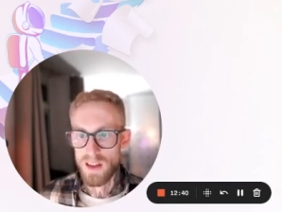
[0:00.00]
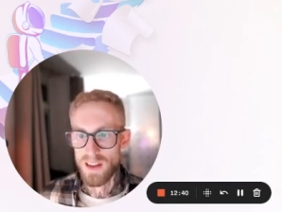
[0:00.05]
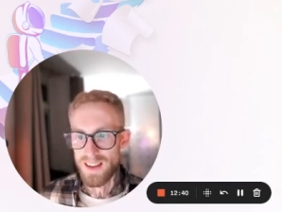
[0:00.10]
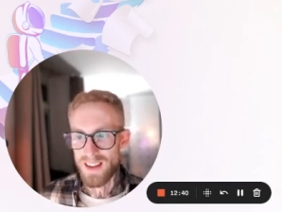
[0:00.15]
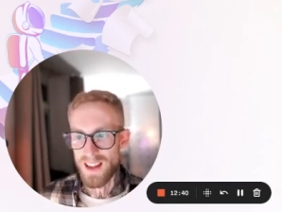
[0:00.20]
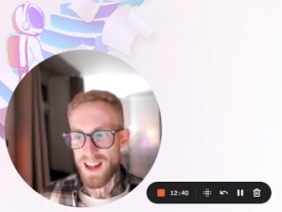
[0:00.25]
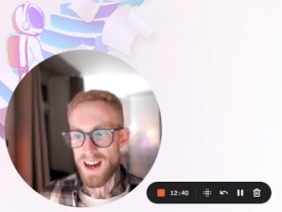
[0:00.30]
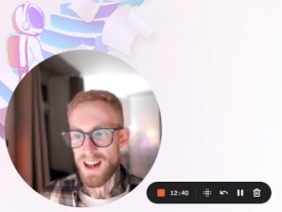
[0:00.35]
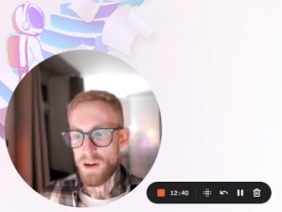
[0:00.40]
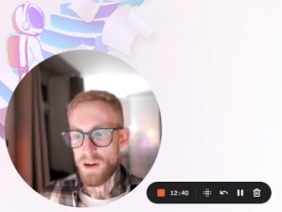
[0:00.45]

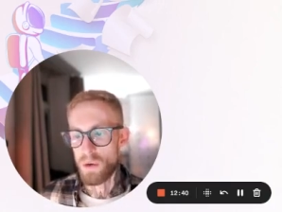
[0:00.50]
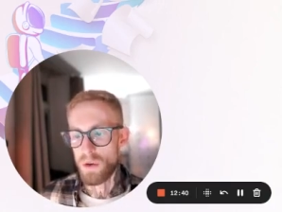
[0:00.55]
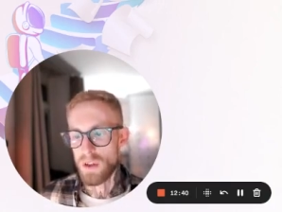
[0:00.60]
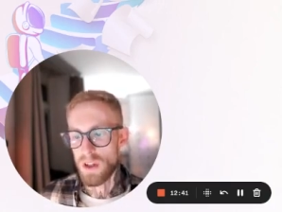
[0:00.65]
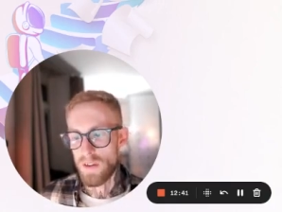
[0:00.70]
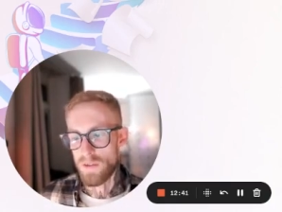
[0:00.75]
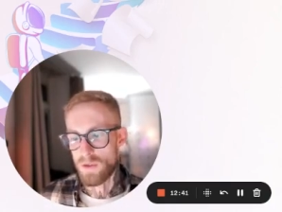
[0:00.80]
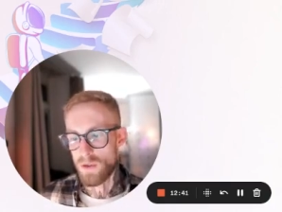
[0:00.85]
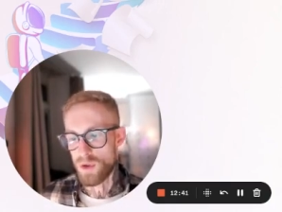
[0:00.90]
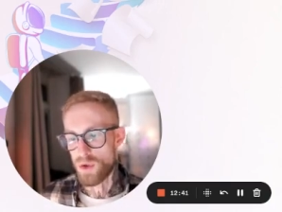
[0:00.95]
then I will
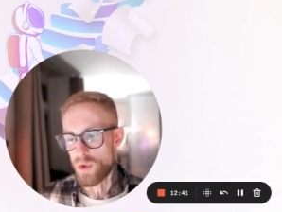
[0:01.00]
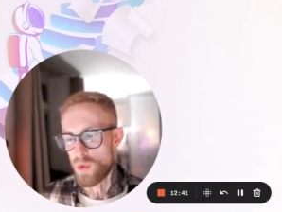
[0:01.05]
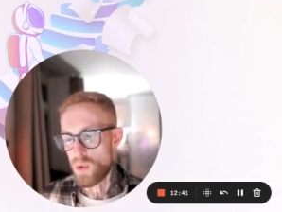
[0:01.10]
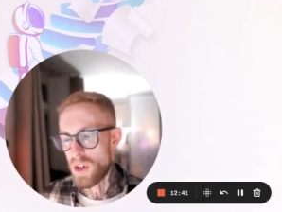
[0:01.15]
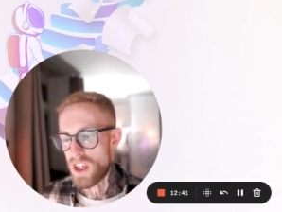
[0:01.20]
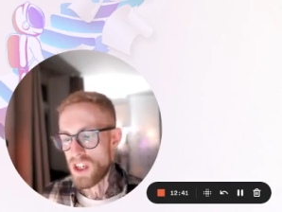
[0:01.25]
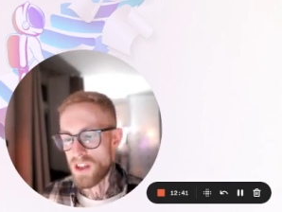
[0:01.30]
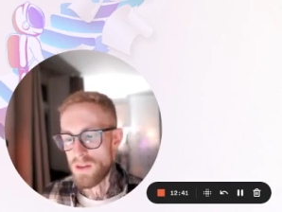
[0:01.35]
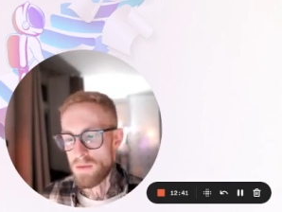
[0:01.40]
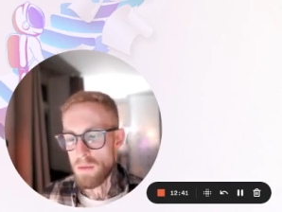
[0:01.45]
have to
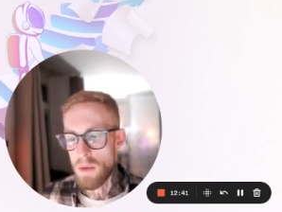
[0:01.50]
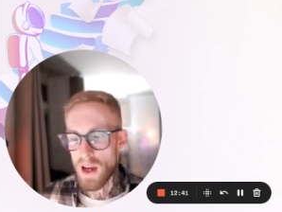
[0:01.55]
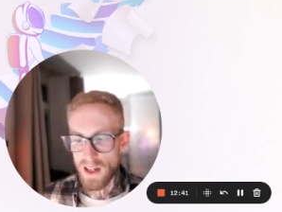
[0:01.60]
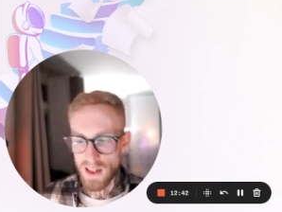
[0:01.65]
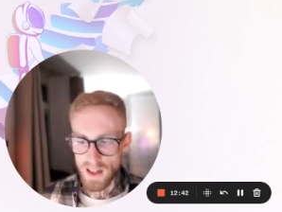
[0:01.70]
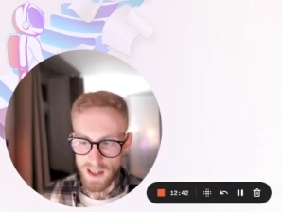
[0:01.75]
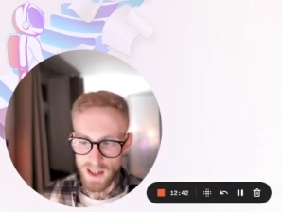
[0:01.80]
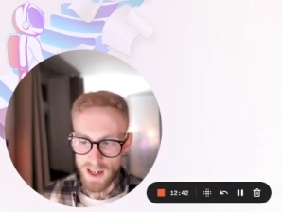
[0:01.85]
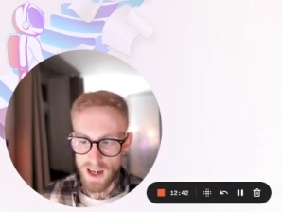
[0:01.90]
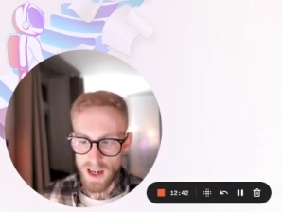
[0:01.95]
switch
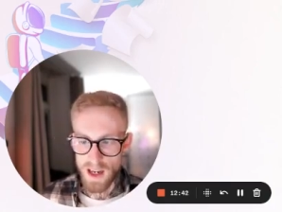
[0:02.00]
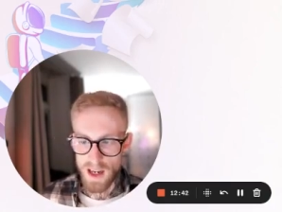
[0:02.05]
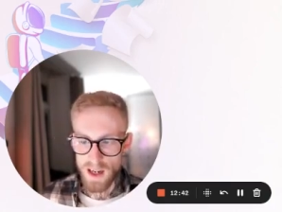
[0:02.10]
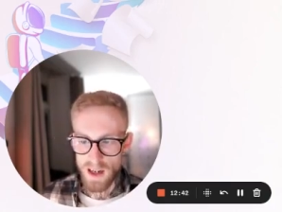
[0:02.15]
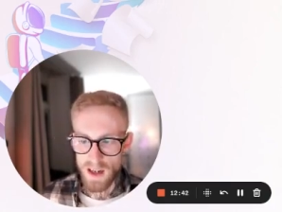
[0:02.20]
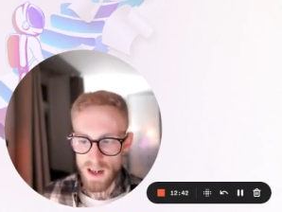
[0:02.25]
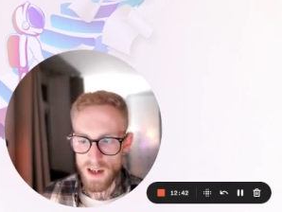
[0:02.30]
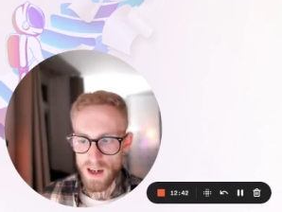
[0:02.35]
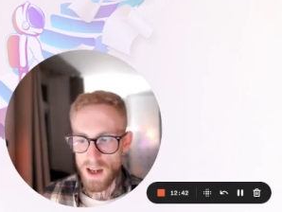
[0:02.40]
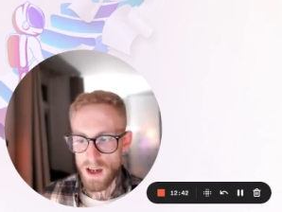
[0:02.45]
back
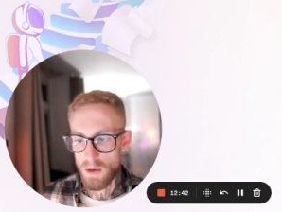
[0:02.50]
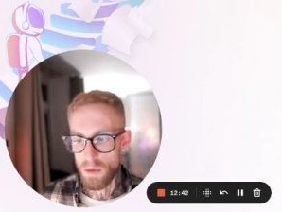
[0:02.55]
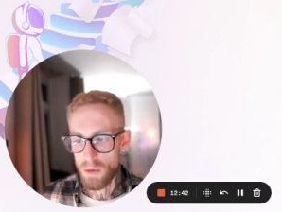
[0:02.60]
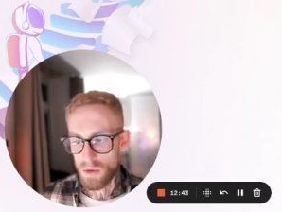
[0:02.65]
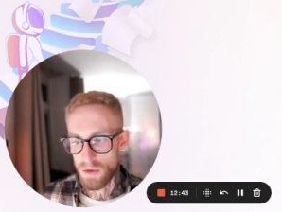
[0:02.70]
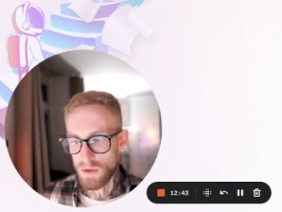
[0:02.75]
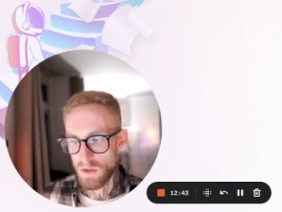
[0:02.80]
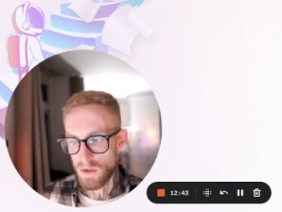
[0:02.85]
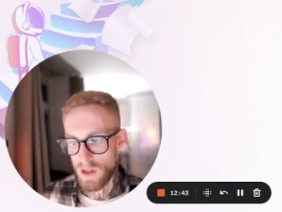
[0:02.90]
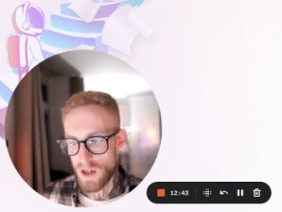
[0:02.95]
again, and I
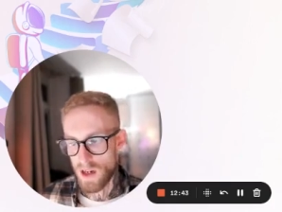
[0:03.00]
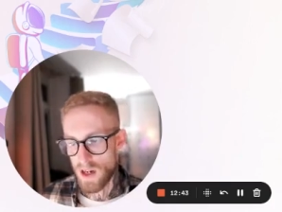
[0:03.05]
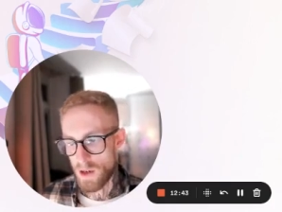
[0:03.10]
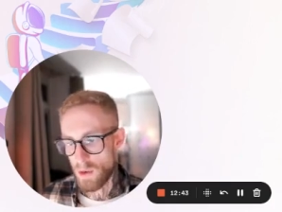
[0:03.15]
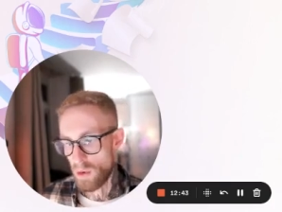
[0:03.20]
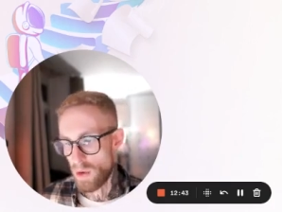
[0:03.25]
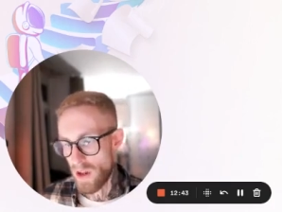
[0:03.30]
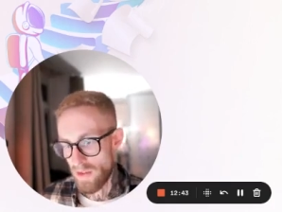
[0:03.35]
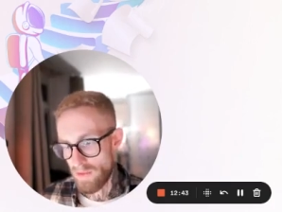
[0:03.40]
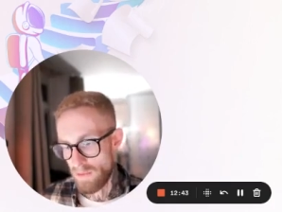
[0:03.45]

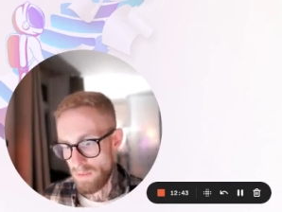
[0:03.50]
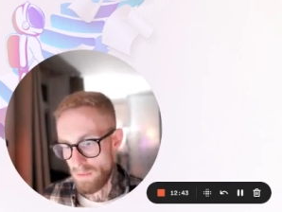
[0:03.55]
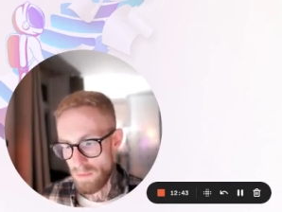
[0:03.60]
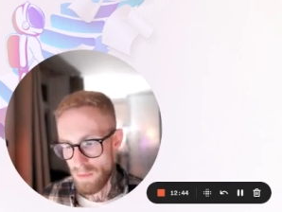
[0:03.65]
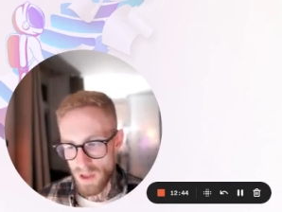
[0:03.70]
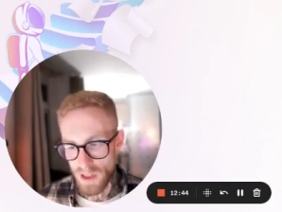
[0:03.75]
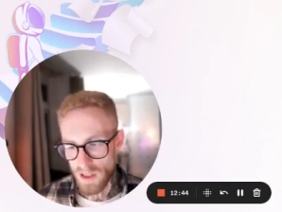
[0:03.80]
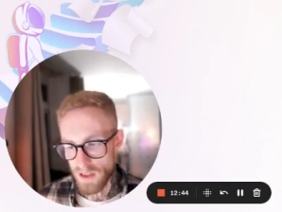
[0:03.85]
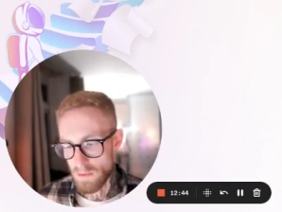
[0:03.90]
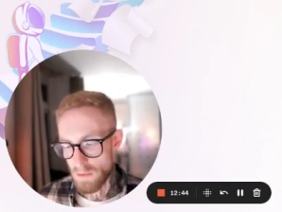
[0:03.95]
would have
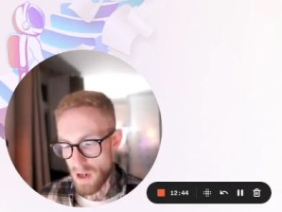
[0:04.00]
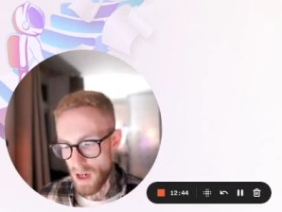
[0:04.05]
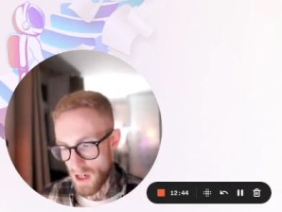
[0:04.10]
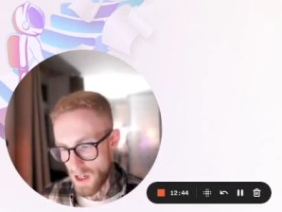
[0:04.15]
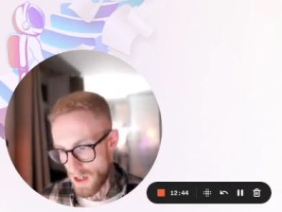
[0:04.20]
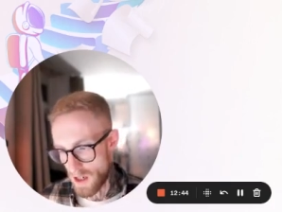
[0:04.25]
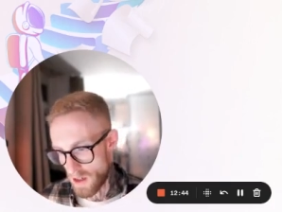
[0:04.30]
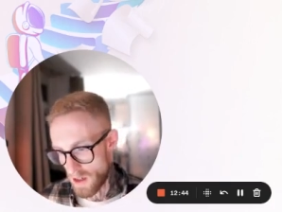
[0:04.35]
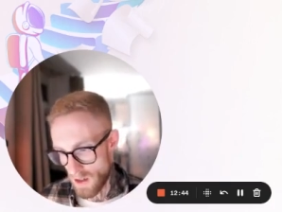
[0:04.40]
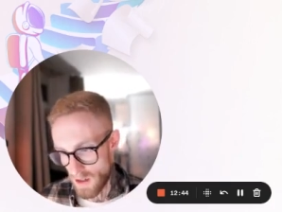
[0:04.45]
built
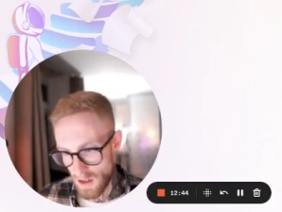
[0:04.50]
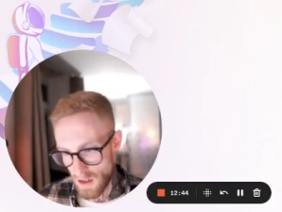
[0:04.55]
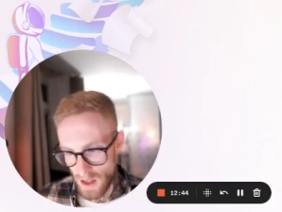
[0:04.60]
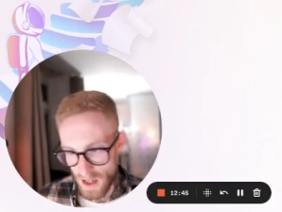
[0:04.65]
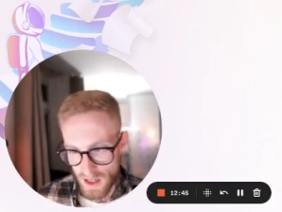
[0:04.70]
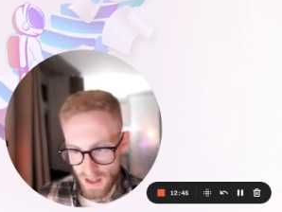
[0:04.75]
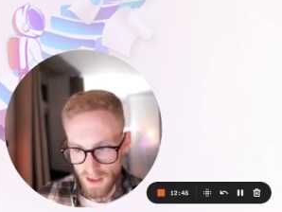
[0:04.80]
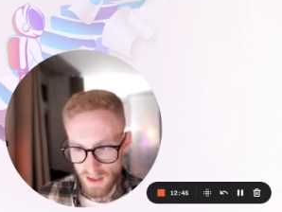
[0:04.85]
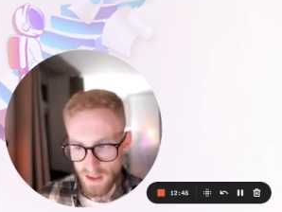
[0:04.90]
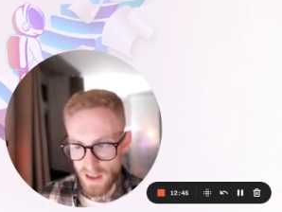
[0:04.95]
my
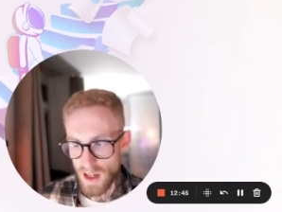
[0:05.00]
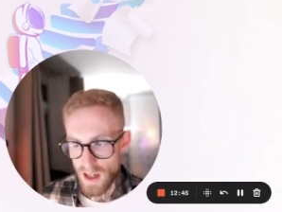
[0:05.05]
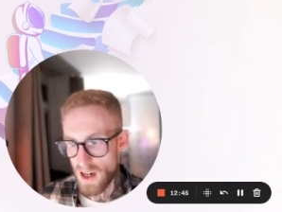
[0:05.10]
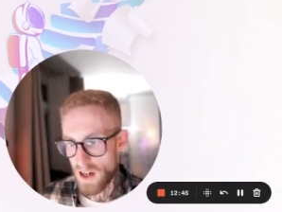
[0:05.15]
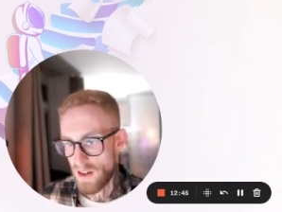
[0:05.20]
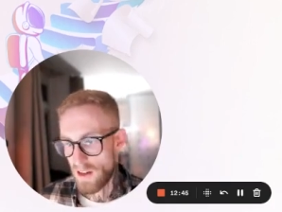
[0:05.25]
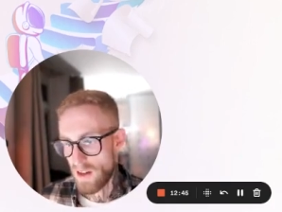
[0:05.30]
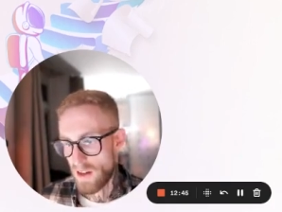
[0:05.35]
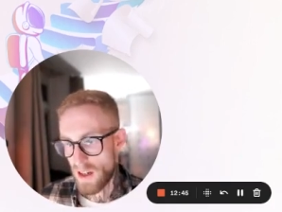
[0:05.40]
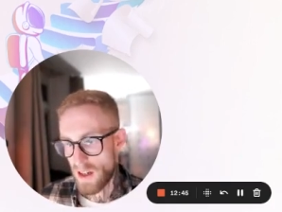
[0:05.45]

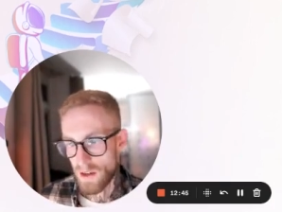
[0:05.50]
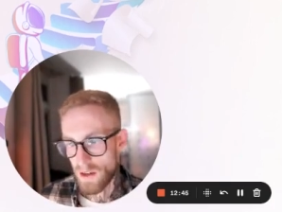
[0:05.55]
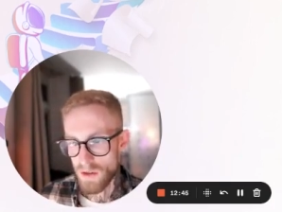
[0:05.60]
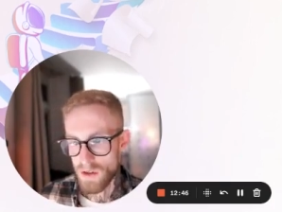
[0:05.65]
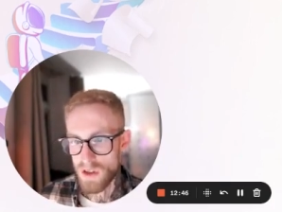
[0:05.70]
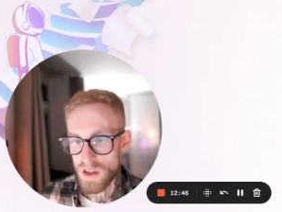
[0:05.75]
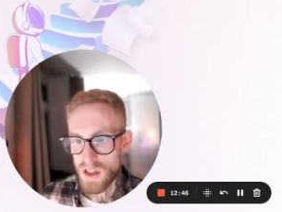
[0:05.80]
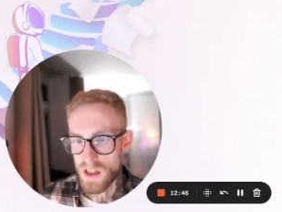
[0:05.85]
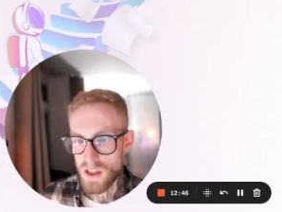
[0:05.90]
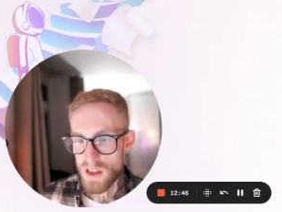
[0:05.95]
entire
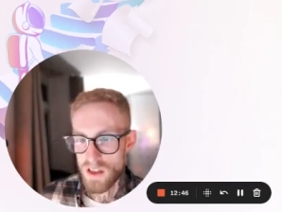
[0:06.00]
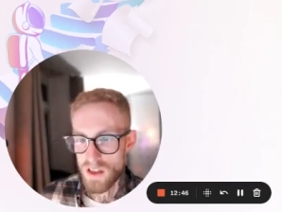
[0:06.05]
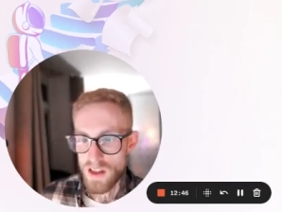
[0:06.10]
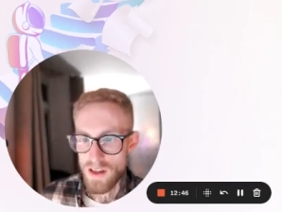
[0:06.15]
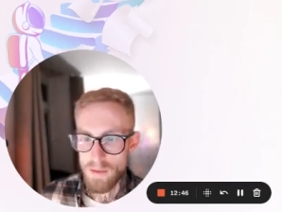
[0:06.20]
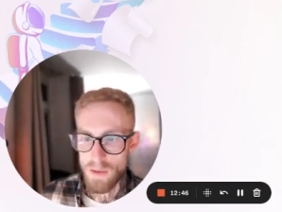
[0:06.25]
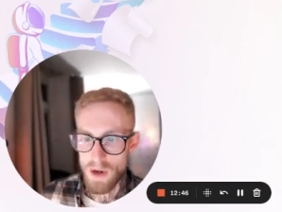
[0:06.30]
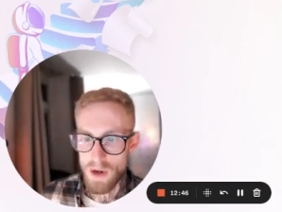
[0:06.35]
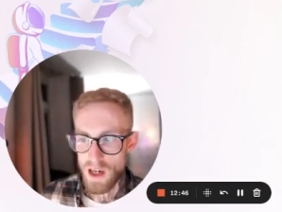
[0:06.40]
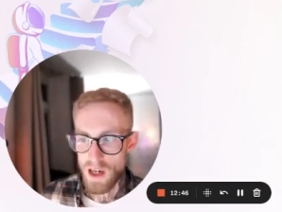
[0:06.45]

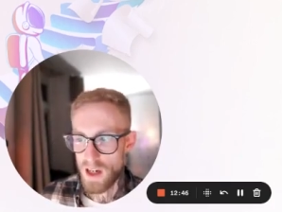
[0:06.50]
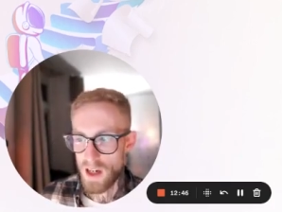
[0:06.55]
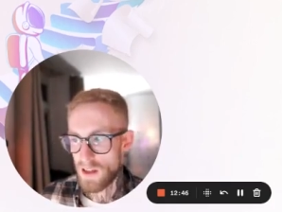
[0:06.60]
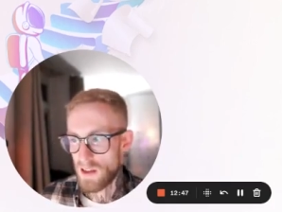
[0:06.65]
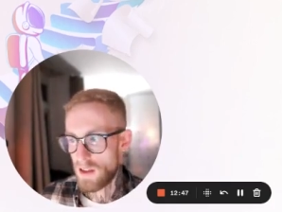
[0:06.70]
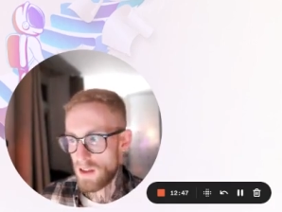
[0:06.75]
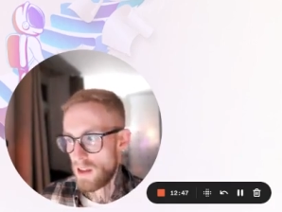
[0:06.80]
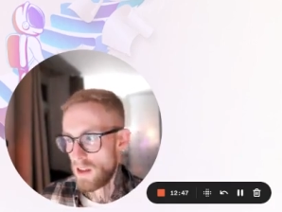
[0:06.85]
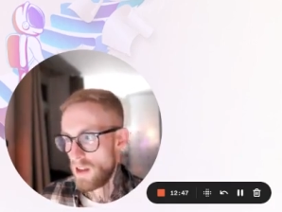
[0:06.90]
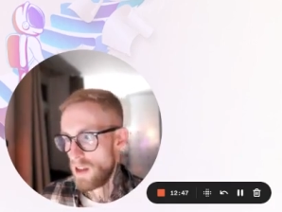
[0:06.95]
ecosystem in it,